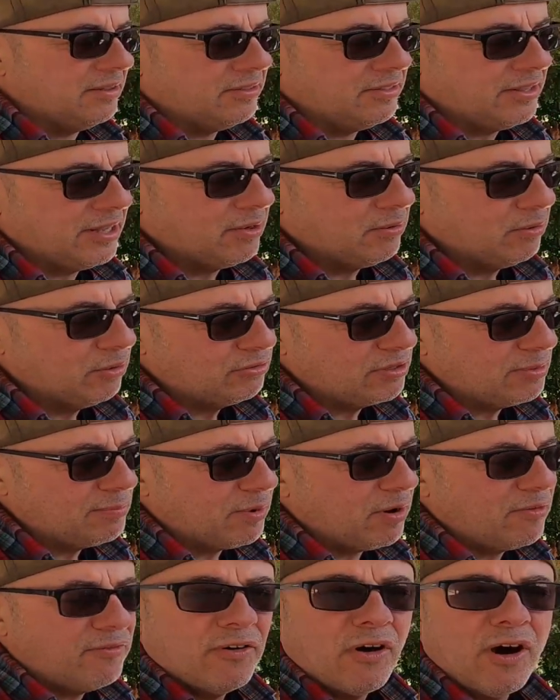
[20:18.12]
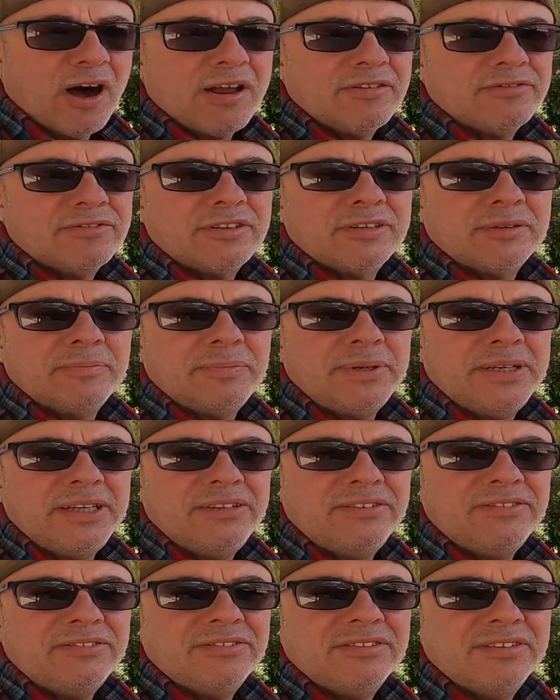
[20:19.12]
They cost about 400 a
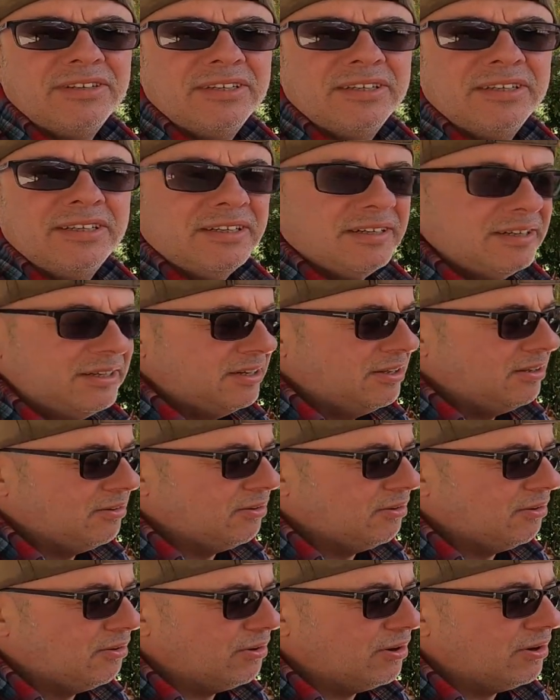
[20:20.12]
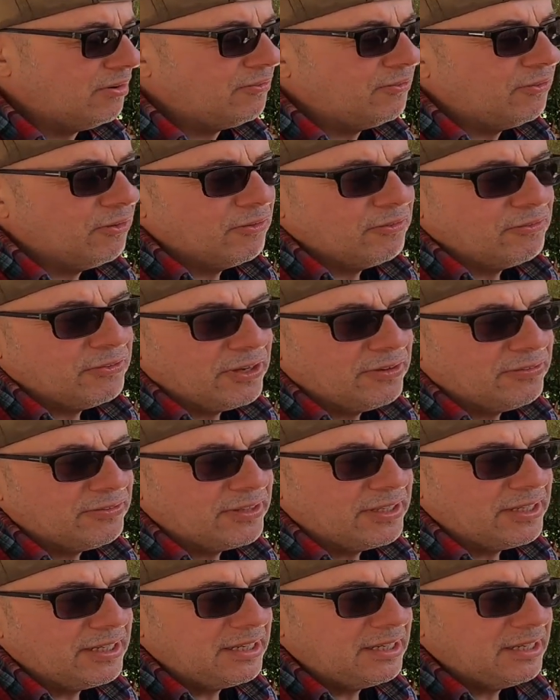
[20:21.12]
piece or
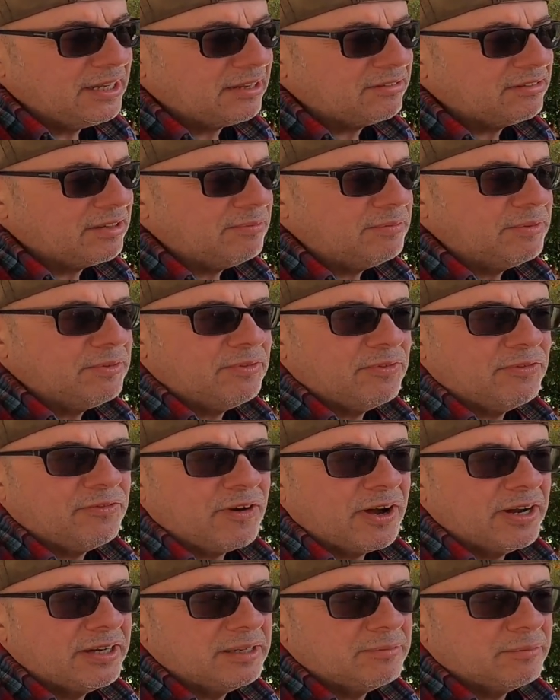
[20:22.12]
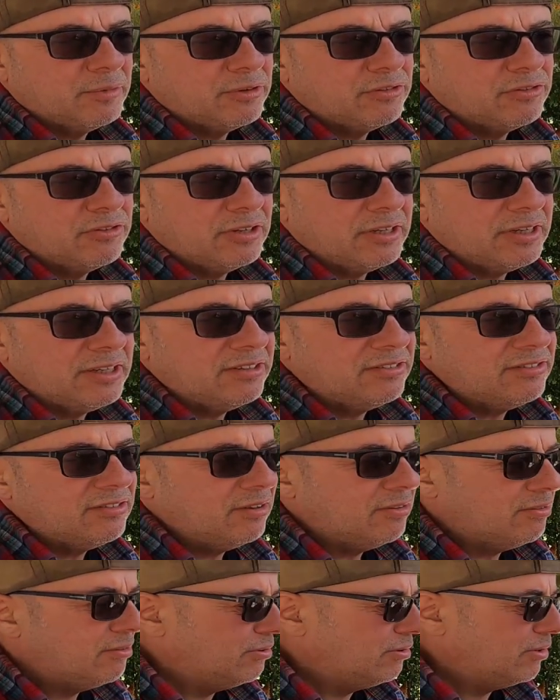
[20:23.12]
450, except if you find them
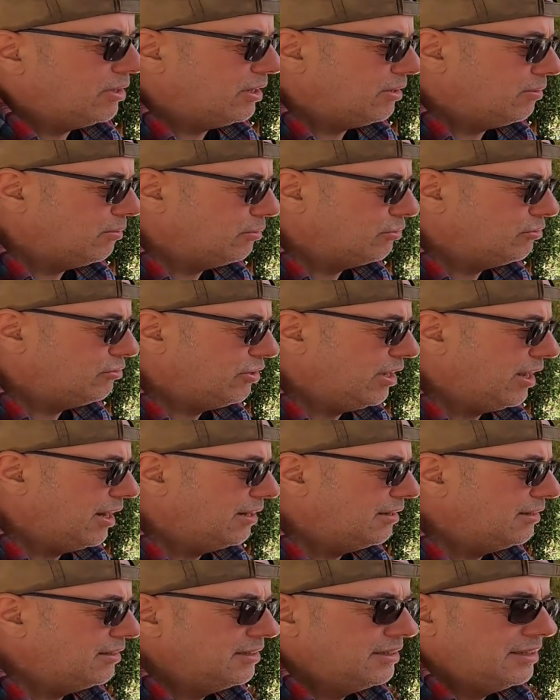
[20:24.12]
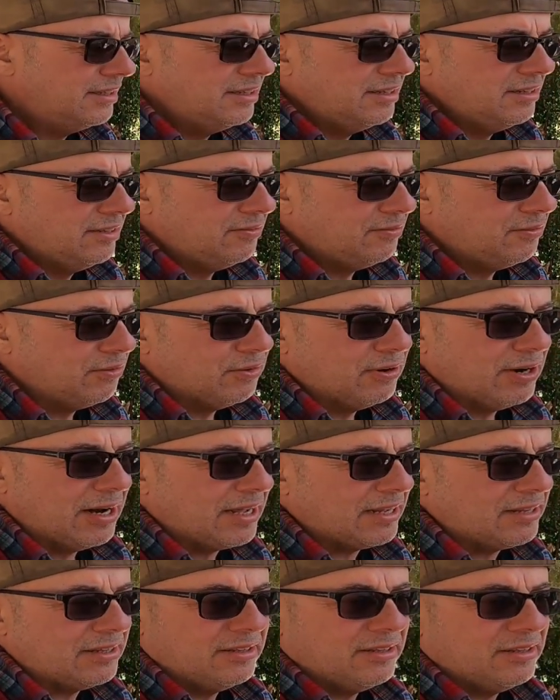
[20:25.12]
on sale for
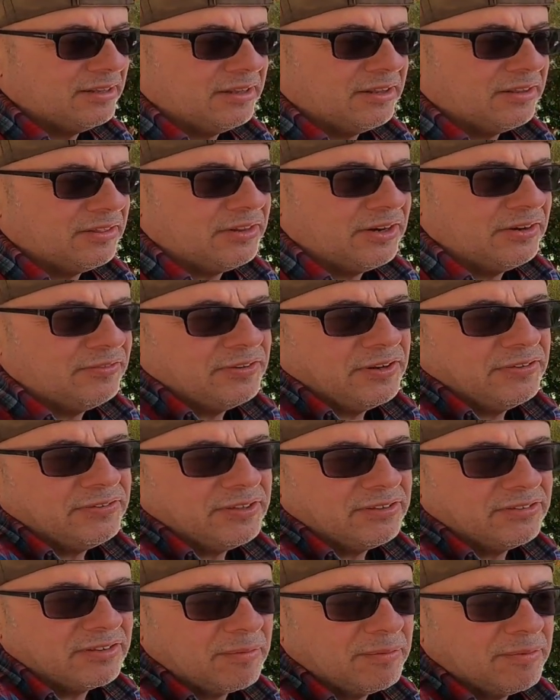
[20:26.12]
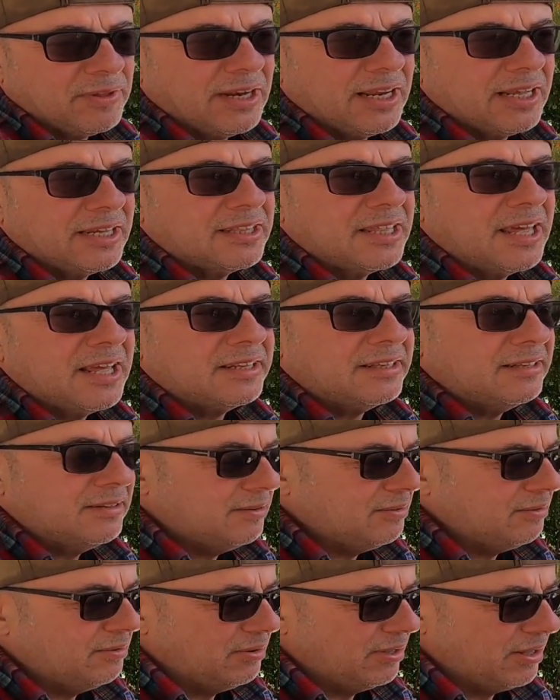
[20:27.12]
like 350, something like that.
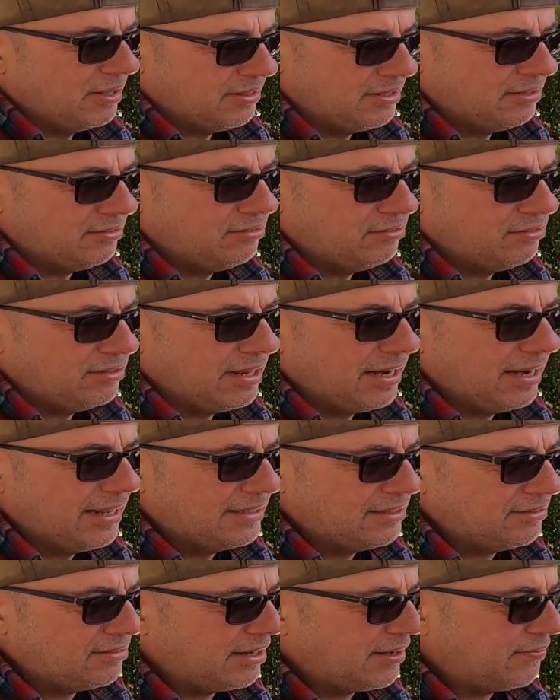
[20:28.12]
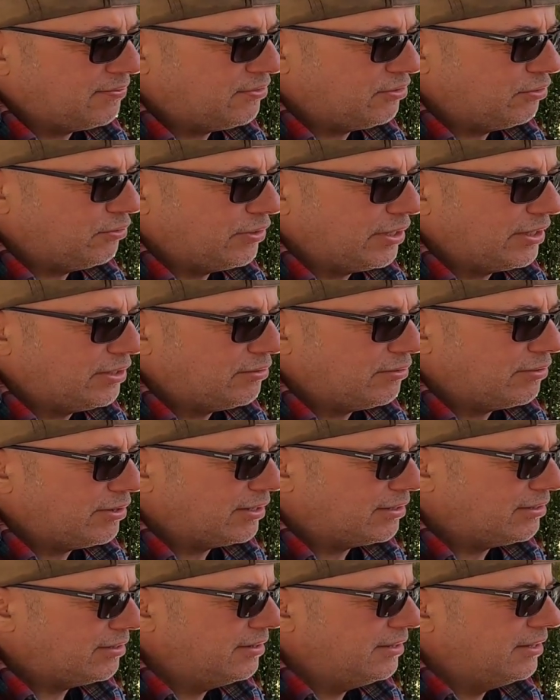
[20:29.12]
This is the latest I have seen on the
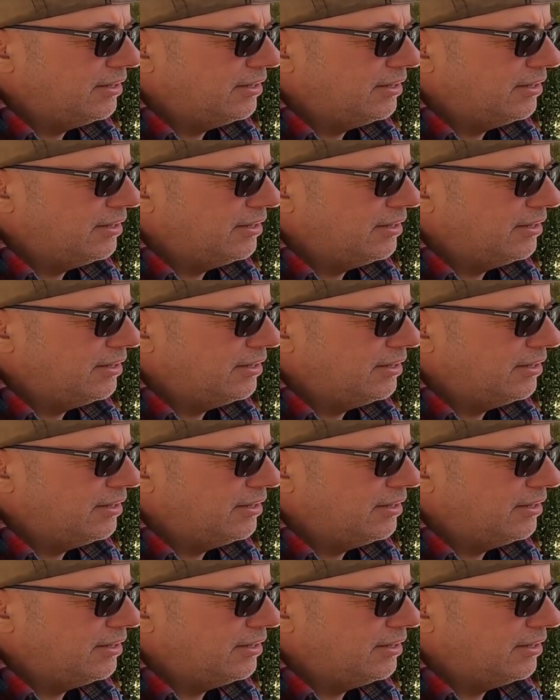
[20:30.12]
internet.